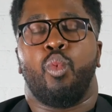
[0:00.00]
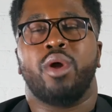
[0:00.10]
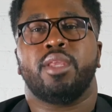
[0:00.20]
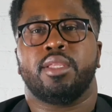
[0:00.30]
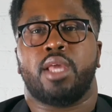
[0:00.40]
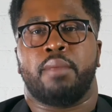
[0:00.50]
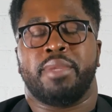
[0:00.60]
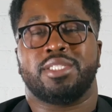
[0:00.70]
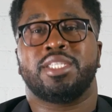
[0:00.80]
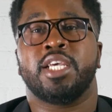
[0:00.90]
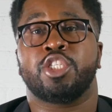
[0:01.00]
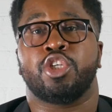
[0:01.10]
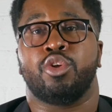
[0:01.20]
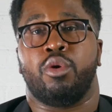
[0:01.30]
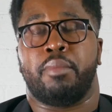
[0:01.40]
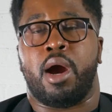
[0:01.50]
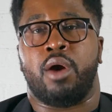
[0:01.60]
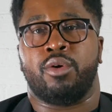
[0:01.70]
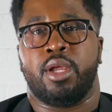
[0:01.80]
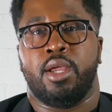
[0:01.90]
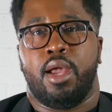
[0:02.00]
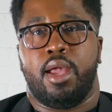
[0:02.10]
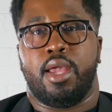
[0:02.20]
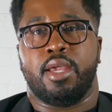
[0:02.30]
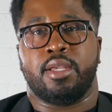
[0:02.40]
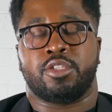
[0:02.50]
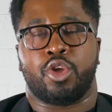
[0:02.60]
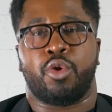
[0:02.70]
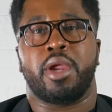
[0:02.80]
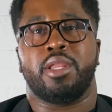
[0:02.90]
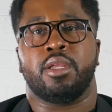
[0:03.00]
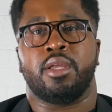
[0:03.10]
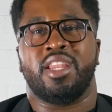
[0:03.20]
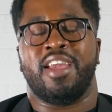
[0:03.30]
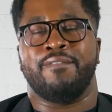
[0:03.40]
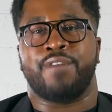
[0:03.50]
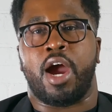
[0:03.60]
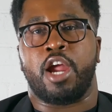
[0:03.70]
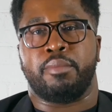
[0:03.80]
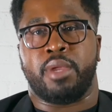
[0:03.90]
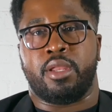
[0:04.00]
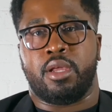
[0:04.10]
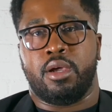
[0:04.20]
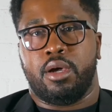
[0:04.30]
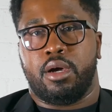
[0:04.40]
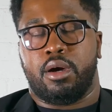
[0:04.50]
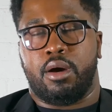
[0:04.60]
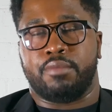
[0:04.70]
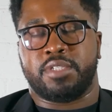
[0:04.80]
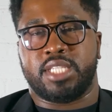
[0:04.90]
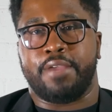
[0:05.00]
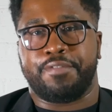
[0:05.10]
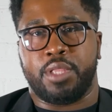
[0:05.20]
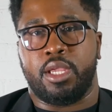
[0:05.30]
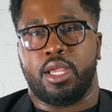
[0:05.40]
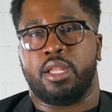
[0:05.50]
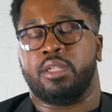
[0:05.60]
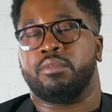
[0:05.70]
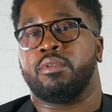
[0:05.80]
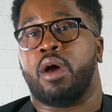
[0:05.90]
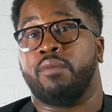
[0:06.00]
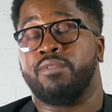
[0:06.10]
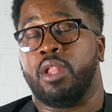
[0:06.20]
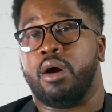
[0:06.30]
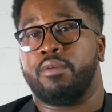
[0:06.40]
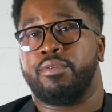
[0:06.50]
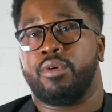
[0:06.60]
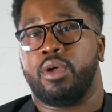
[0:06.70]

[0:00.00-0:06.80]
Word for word: One thing that I'm intentional about is creating an environment of safety and of love.